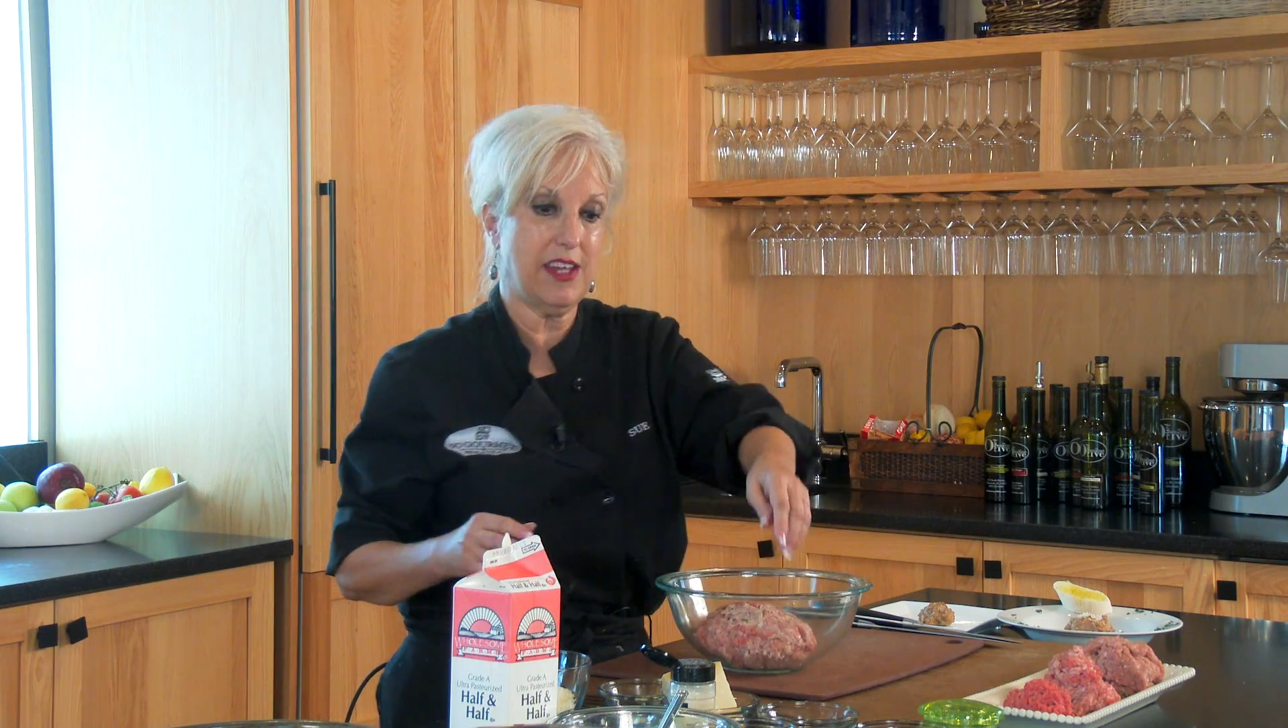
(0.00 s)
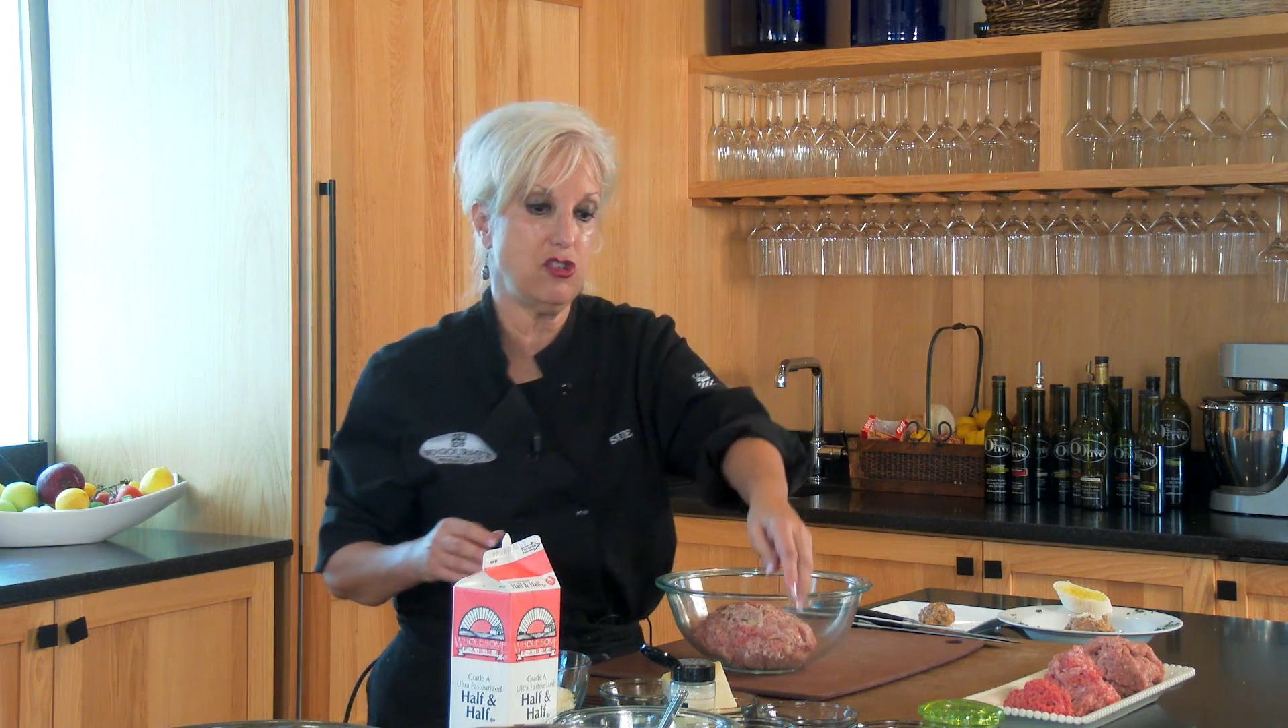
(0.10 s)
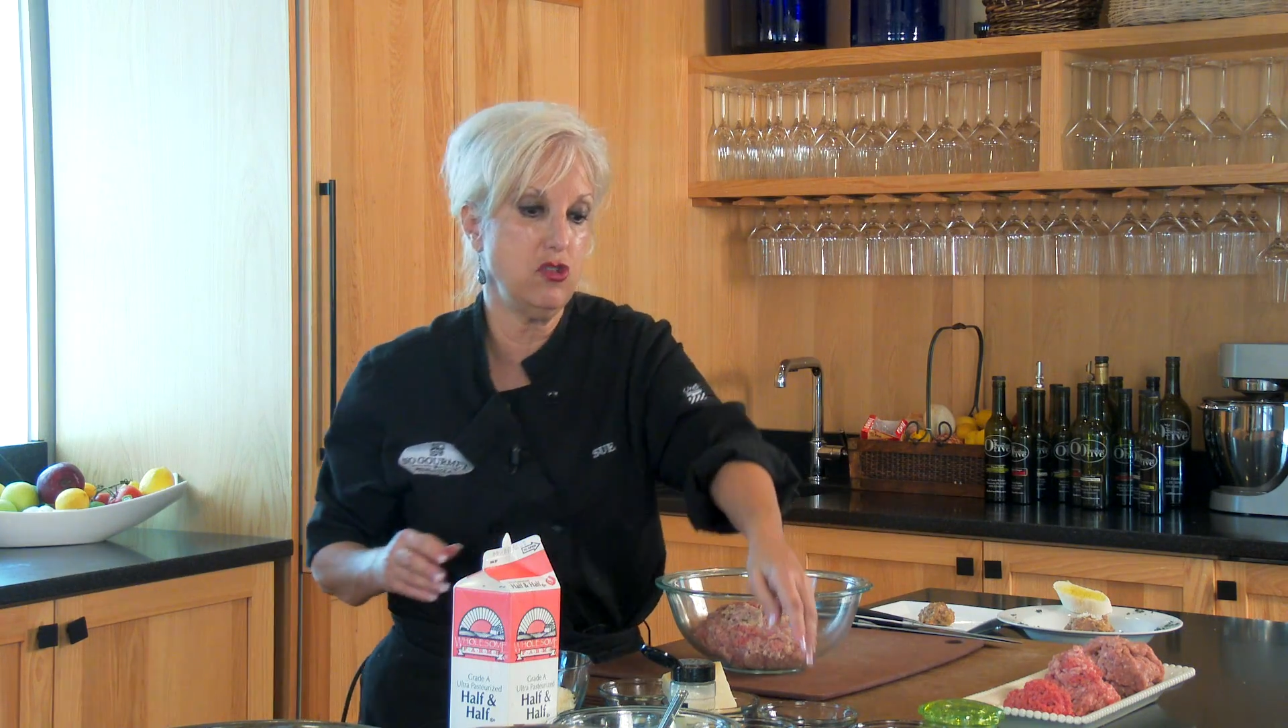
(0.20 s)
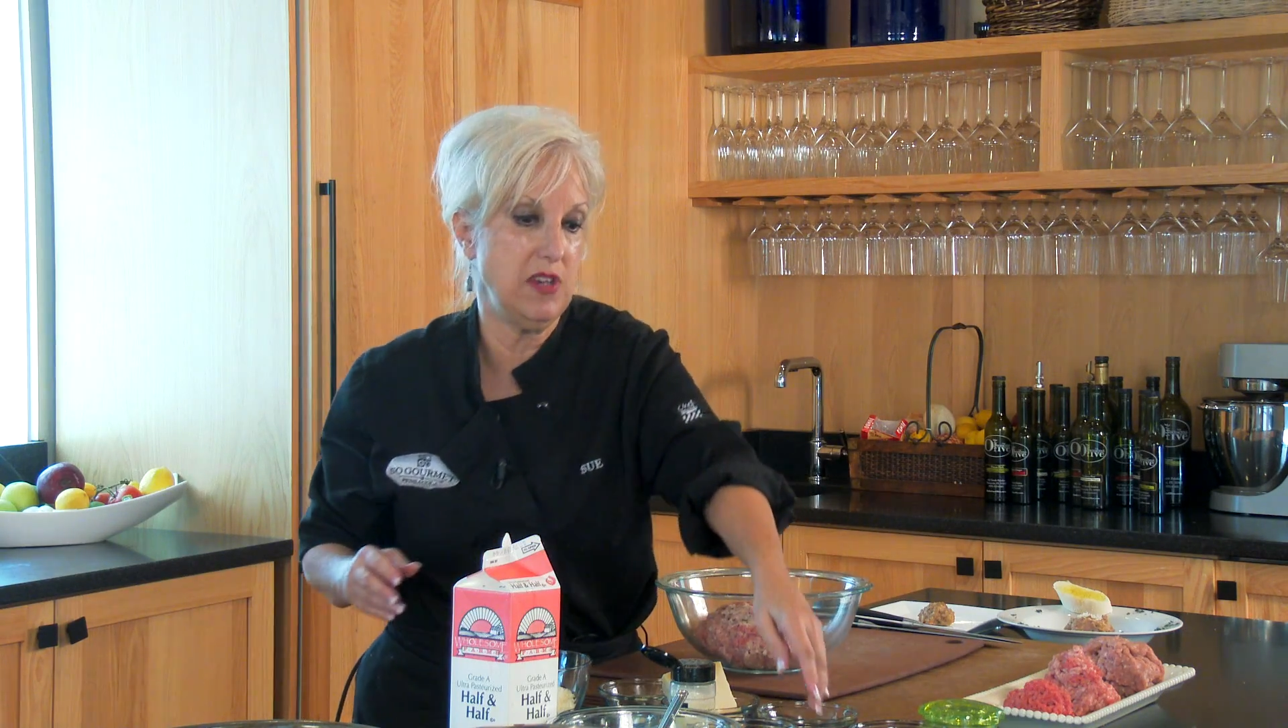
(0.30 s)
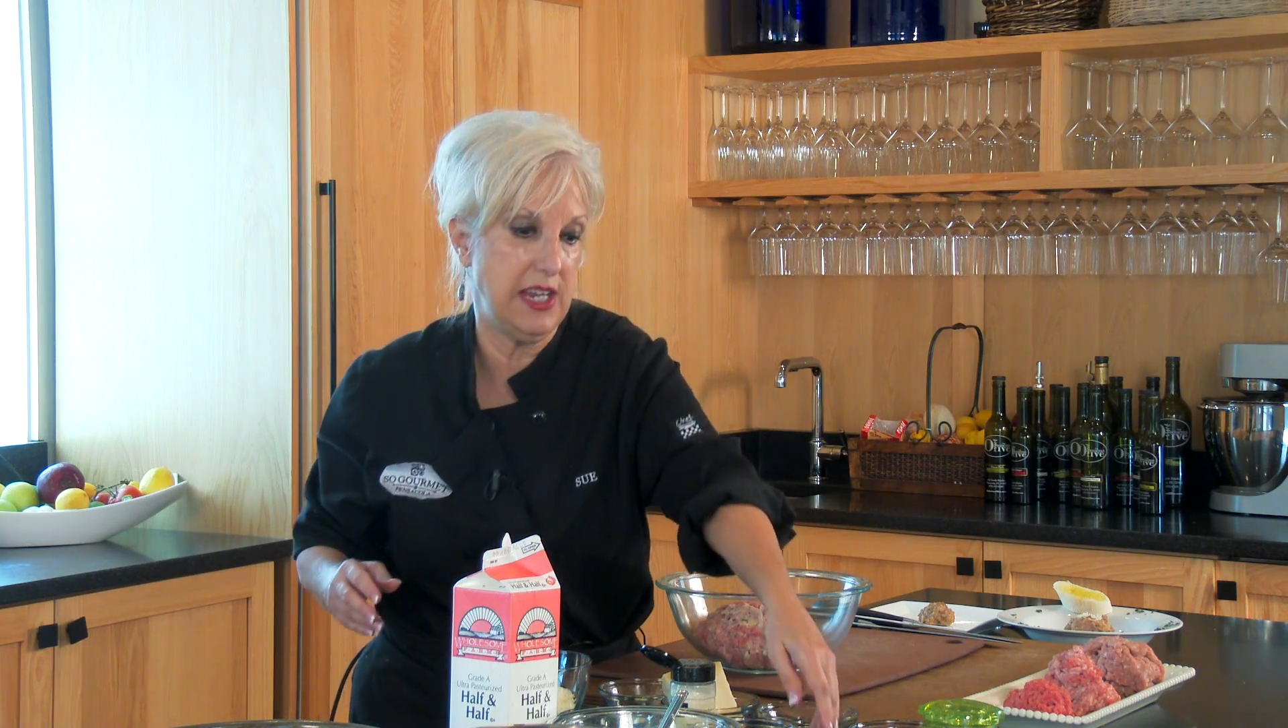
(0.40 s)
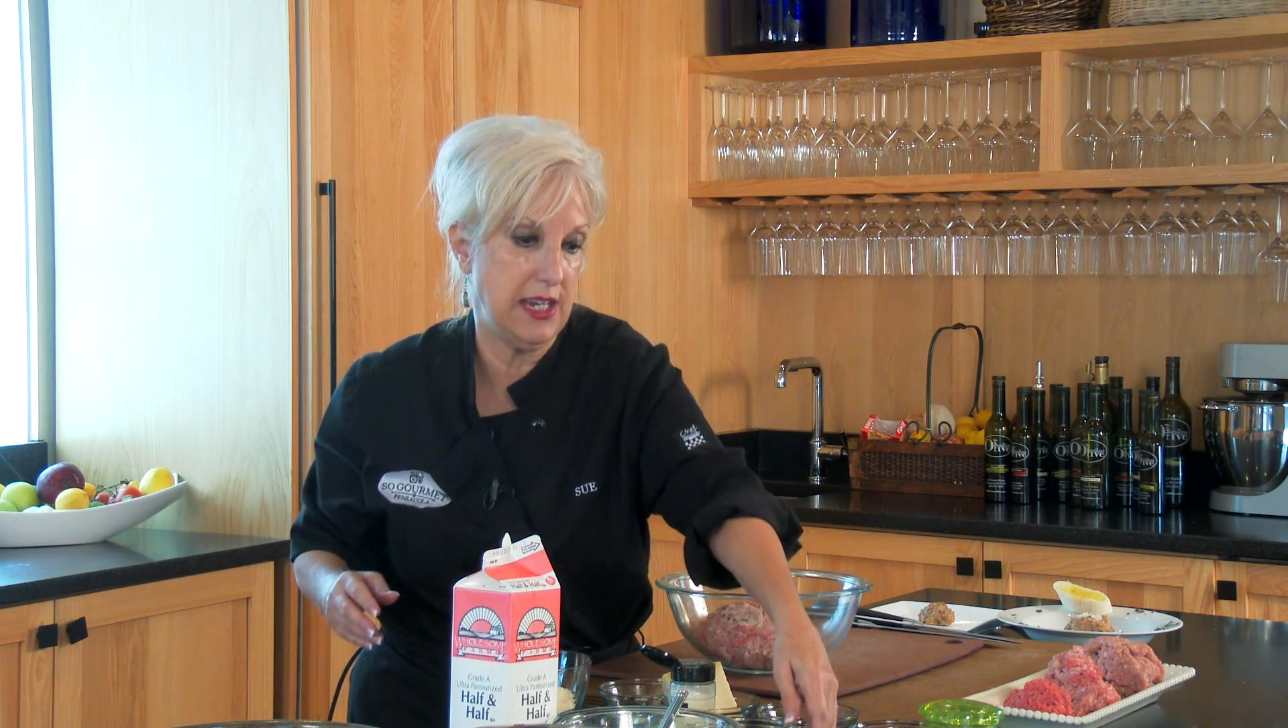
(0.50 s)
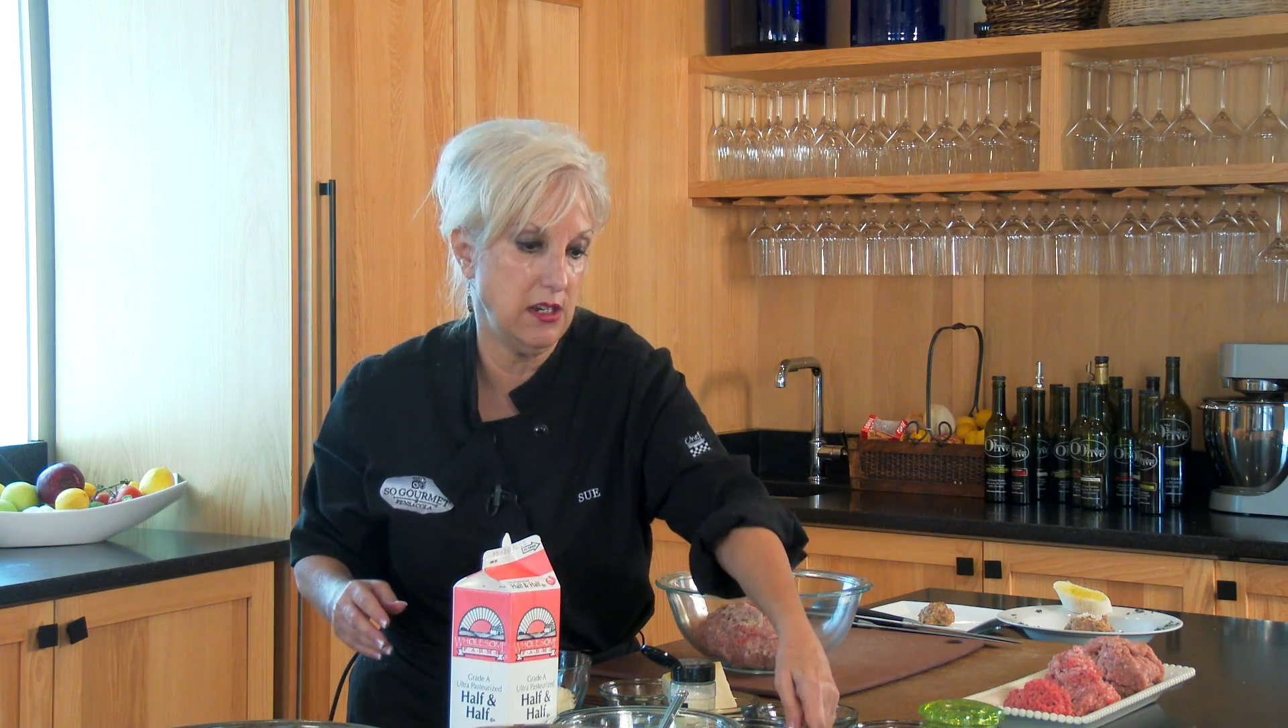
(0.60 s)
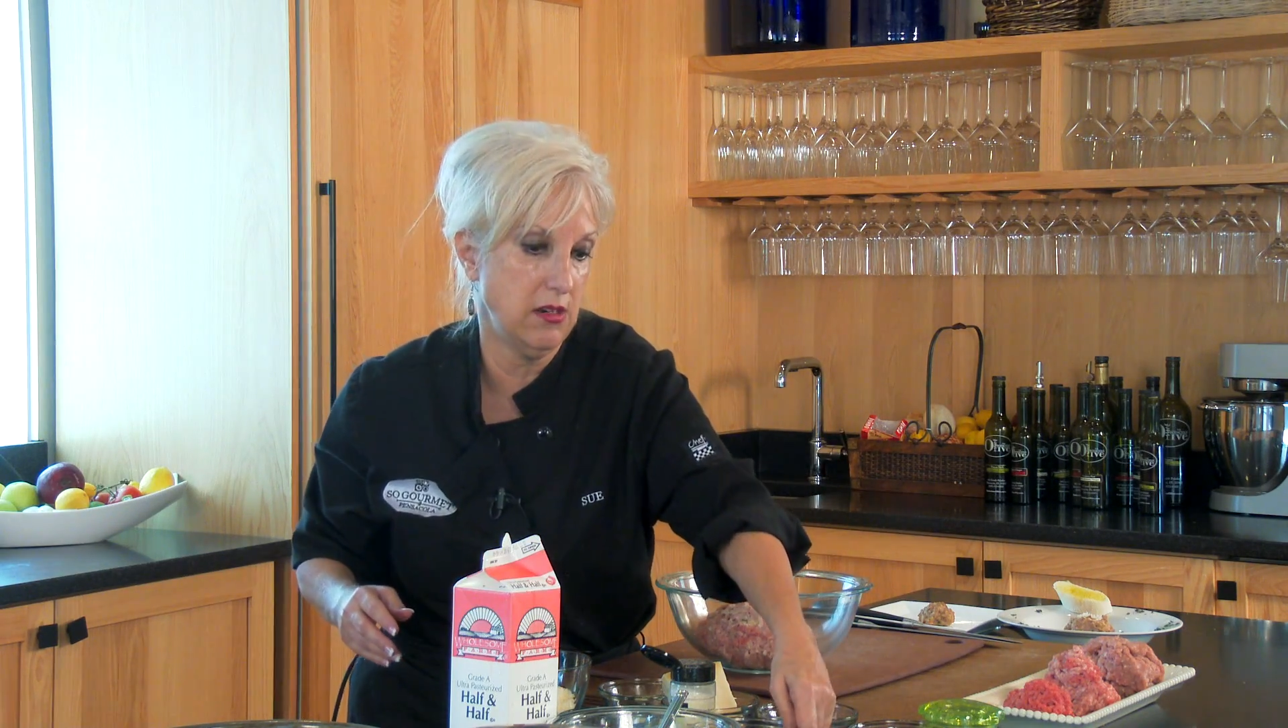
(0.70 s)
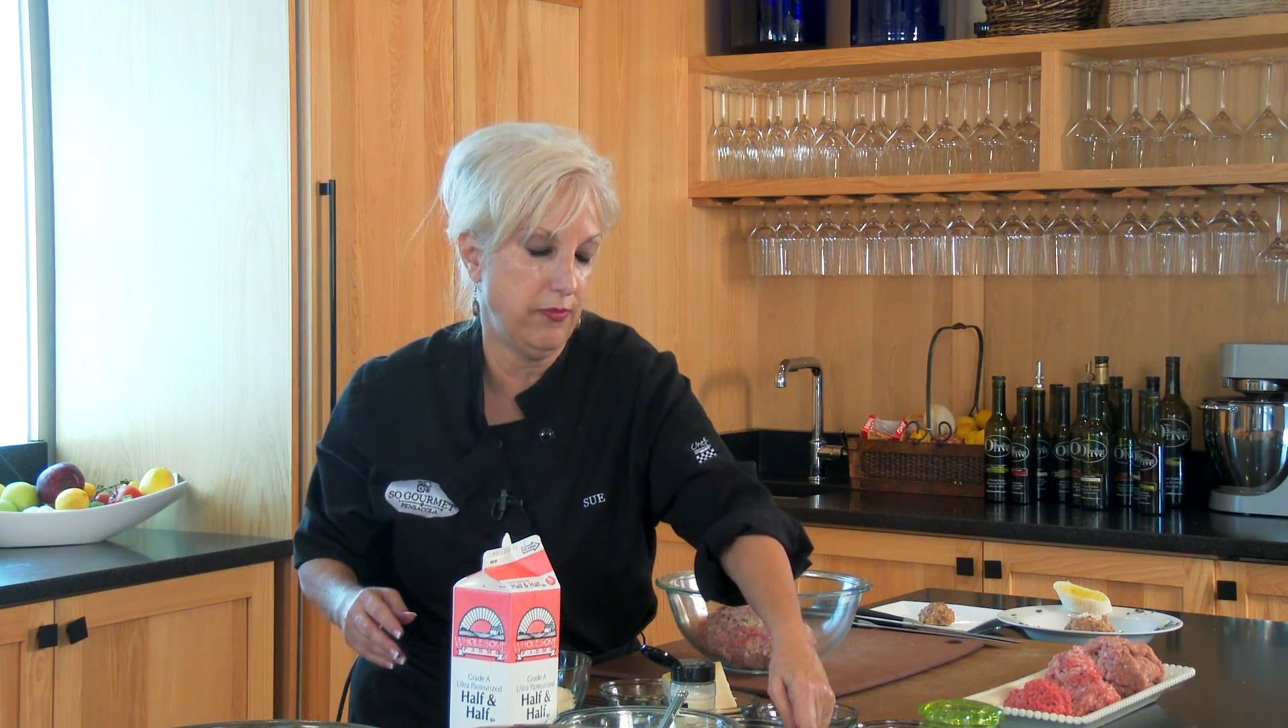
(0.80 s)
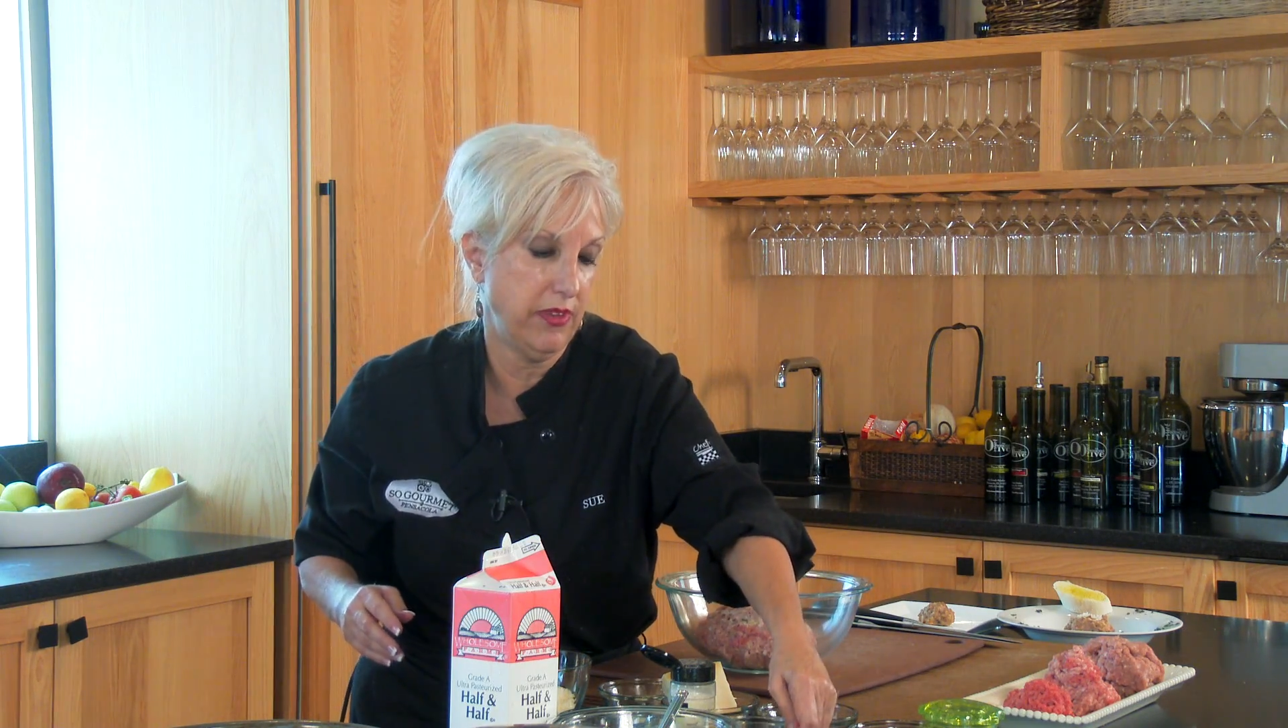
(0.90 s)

that you need